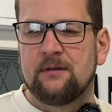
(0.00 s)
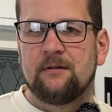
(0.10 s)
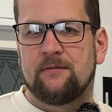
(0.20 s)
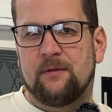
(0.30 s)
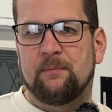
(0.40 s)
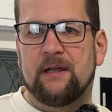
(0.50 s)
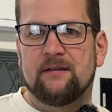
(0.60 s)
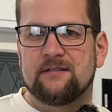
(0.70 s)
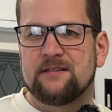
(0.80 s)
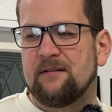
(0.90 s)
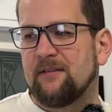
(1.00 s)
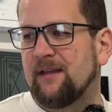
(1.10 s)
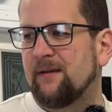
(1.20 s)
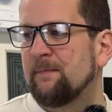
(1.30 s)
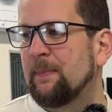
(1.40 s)
for the pedants out
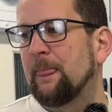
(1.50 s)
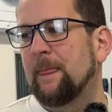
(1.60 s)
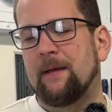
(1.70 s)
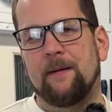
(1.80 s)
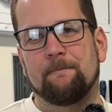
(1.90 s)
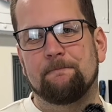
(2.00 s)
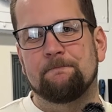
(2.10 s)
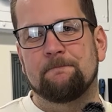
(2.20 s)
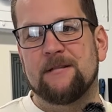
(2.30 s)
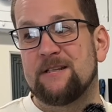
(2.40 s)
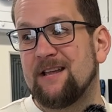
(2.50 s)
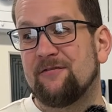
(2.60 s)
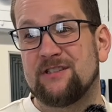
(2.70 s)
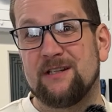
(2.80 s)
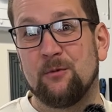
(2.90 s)
there.
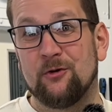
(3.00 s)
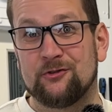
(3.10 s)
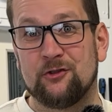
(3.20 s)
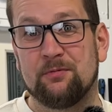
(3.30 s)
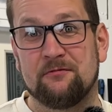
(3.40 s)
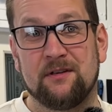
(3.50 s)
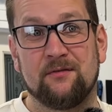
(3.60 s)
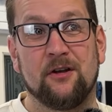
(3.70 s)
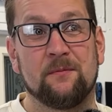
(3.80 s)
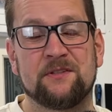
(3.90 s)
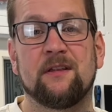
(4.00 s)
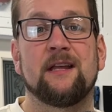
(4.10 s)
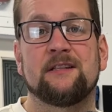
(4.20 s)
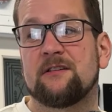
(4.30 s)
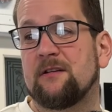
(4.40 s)
70 watt super reverb. So
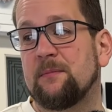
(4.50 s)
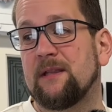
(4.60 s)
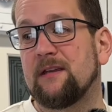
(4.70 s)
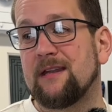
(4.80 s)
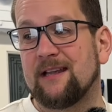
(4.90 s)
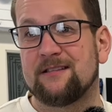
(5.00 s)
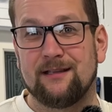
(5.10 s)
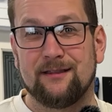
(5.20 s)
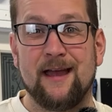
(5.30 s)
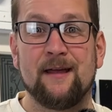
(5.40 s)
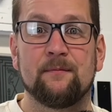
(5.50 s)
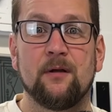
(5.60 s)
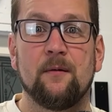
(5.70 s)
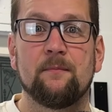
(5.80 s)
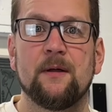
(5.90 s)
that's going to be the next thing. That
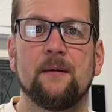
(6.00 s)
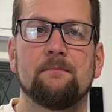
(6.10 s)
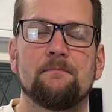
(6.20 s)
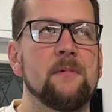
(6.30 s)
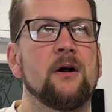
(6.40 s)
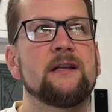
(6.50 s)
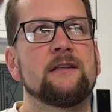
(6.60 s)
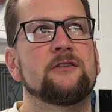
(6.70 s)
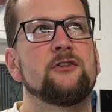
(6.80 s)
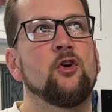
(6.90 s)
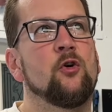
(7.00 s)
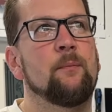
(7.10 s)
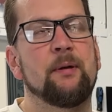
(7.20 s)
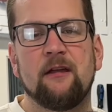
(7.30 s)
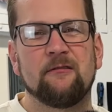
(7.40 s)
might not
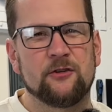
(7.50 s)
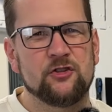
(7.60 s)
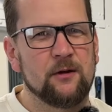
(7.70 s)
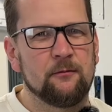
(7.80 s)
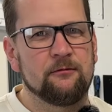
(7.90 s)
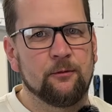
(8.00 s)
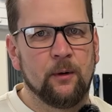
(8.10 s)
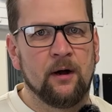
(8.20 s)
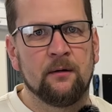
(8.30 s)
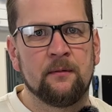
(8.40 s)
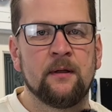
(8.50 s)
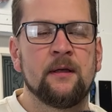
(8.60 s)
appear on the channel for a while